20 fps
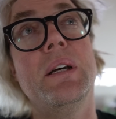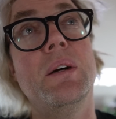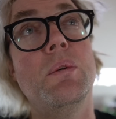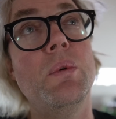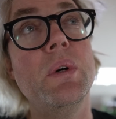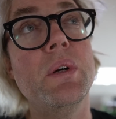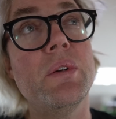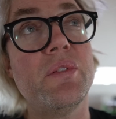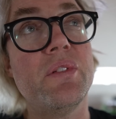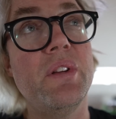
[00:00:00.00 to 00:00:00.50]

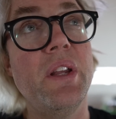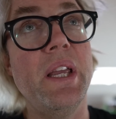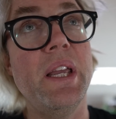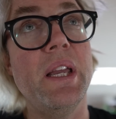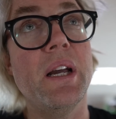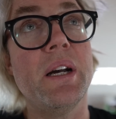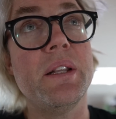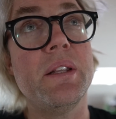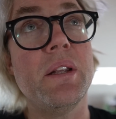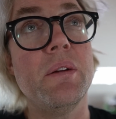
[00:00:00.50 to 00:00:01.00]
we'll
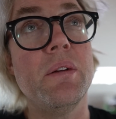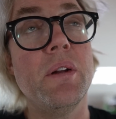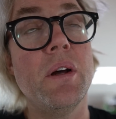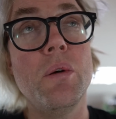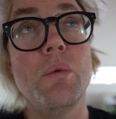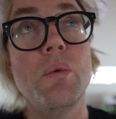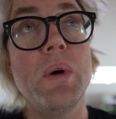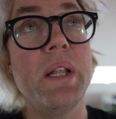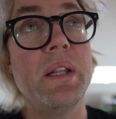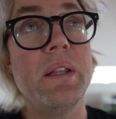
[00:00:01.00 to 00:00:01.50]
see. I don't
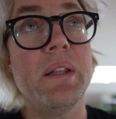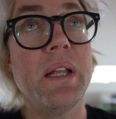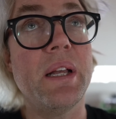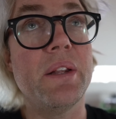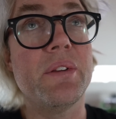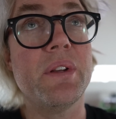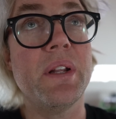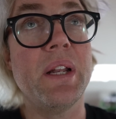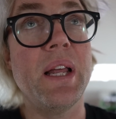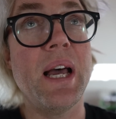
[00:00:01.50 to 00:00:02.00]
know when
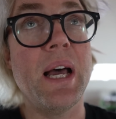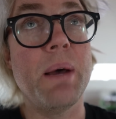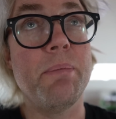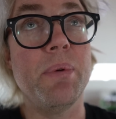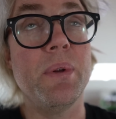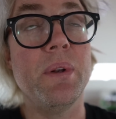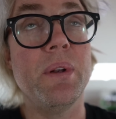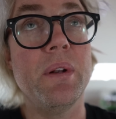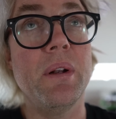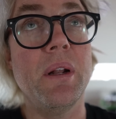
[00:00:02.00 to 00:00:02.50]
that's going to
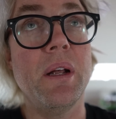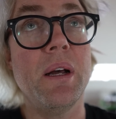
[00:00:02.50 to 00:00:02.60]
happen.